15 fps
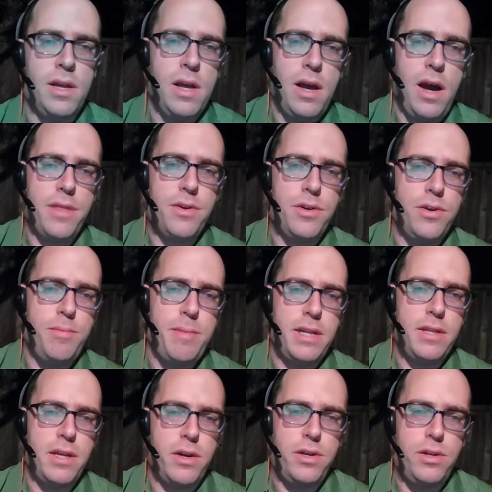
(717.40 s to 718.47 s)
Other
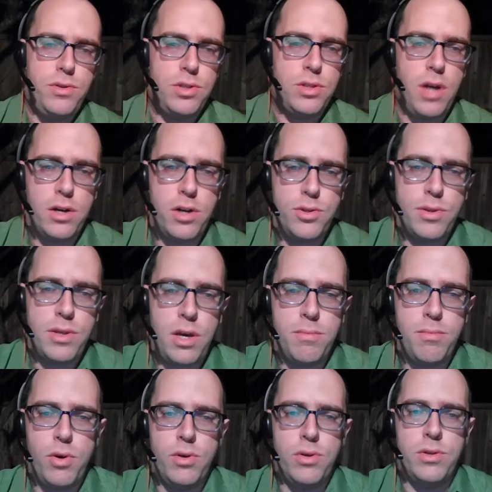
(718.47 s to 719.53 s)
humanitarian news Doctors Without
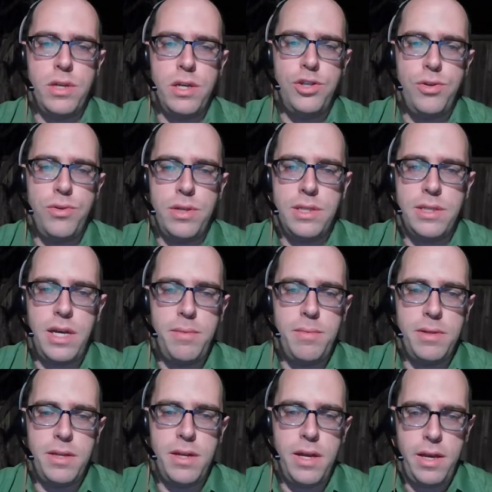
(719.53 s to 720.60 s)
Borders issued a
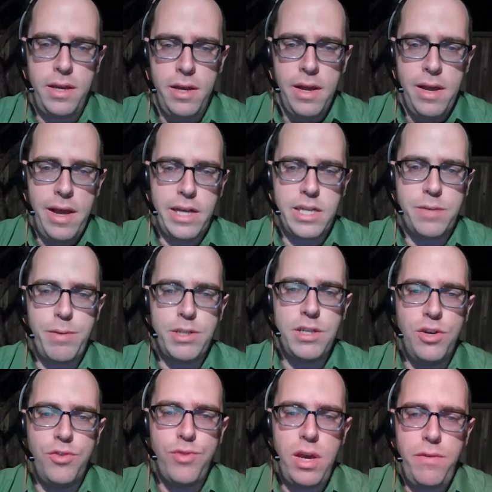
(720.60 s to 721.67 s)
statement today expressing
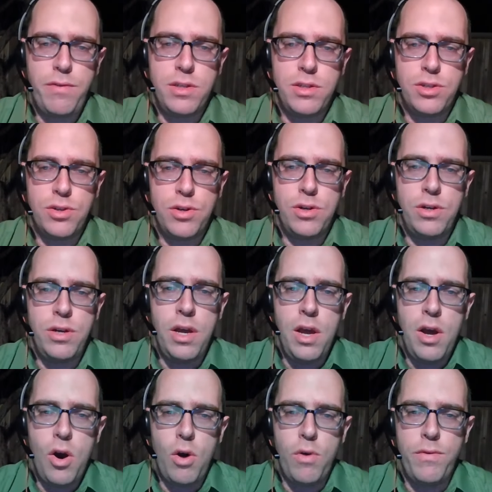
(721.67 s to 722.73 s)
grave concern
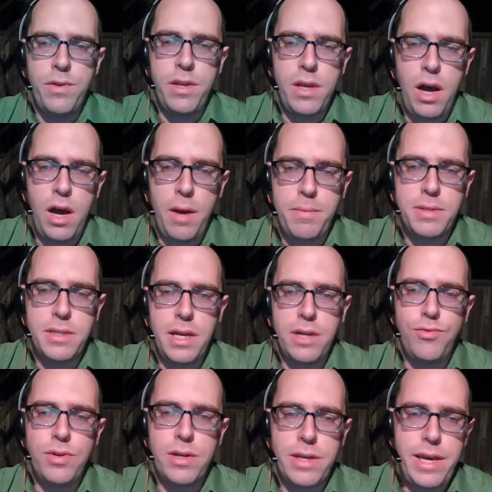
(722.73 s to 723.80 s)
over the
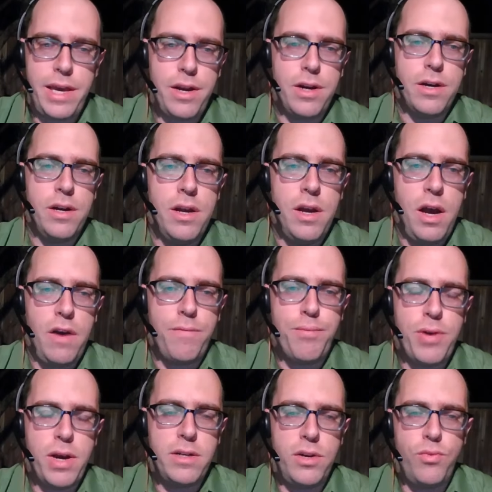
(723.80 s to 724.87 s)
obstetric care of
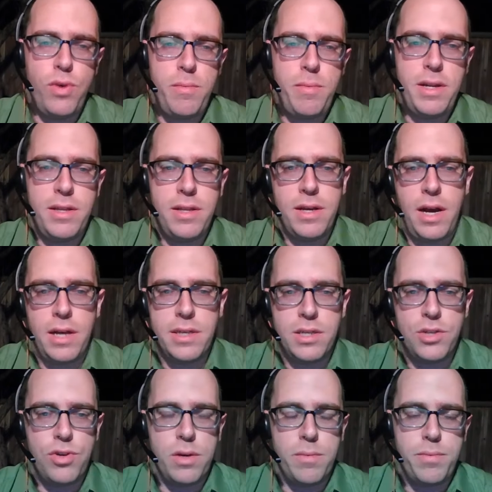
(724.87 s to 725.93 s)
pregnant women in the Gaza
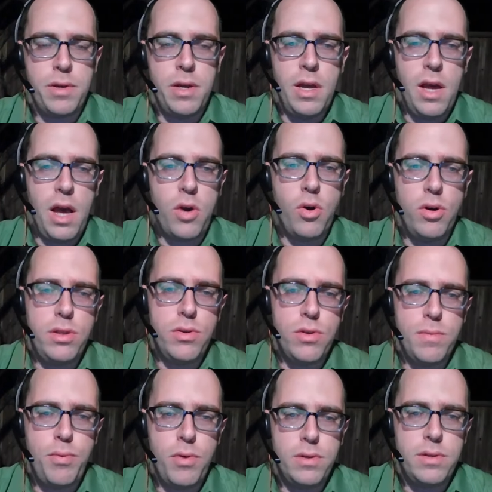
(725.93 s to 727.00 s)
Strip. According to the
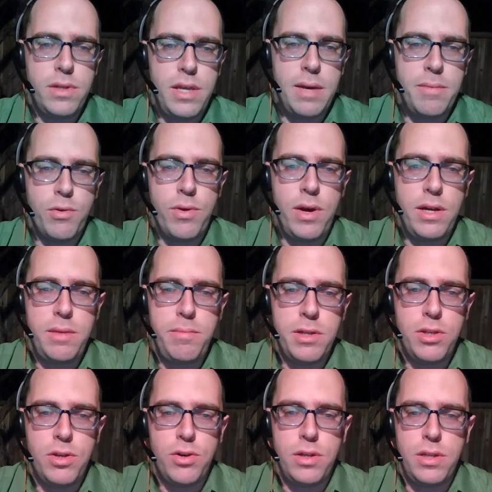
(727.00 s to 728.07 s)
report, the Emirati
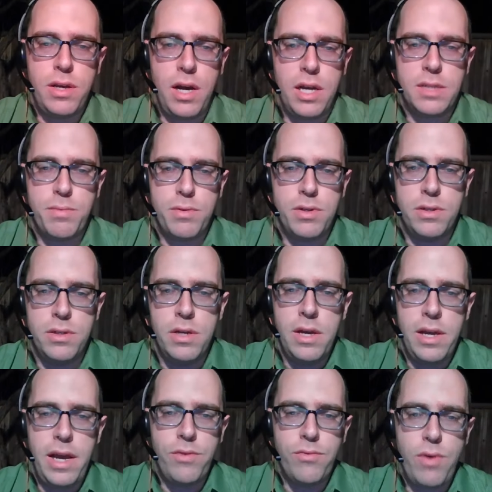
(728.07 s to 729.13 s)
Maternity Hospital
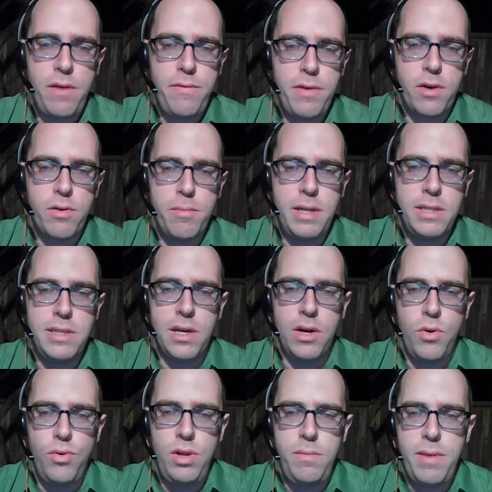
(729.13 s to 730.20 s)
in Rafah remains the
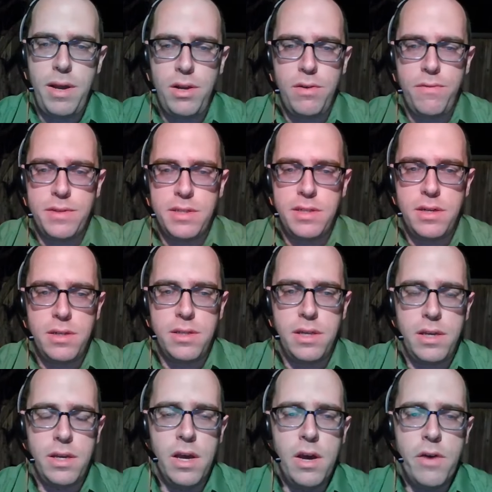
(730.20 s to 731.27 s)
only medical
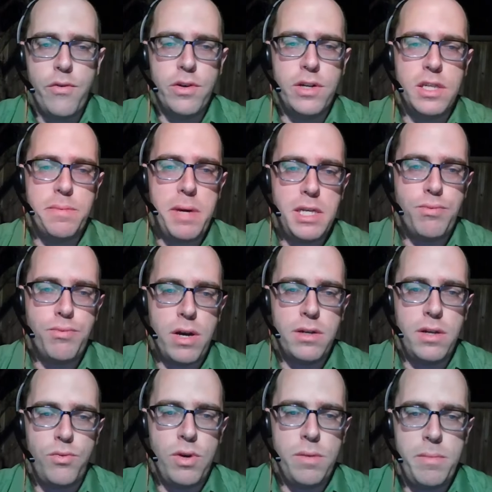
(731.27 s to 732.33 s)
facility for displaced
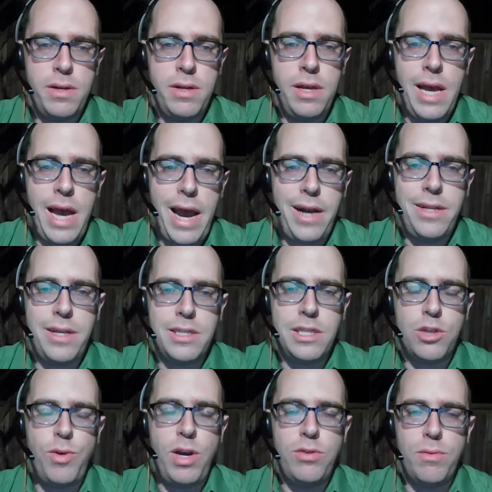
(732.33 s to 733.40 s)
pregnant women, and it is
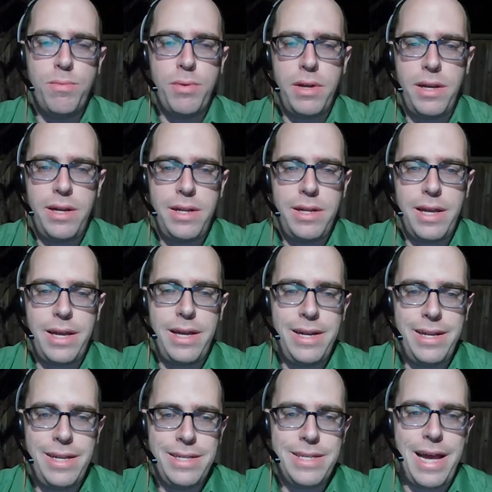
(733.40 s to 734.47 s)
300. It is, it
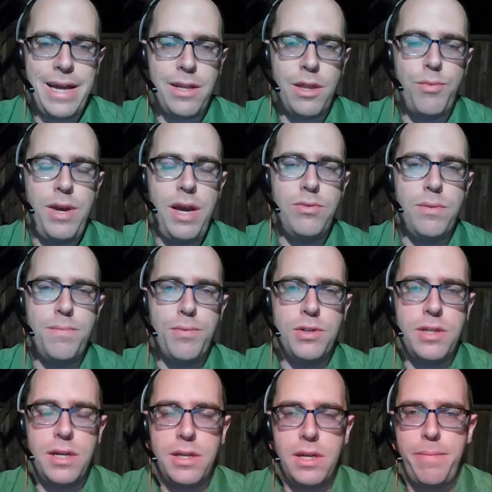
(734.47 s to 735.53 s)
is at
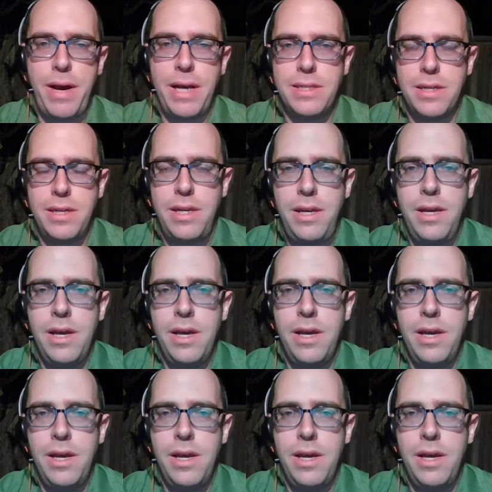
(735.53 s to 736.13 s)
300% capacity.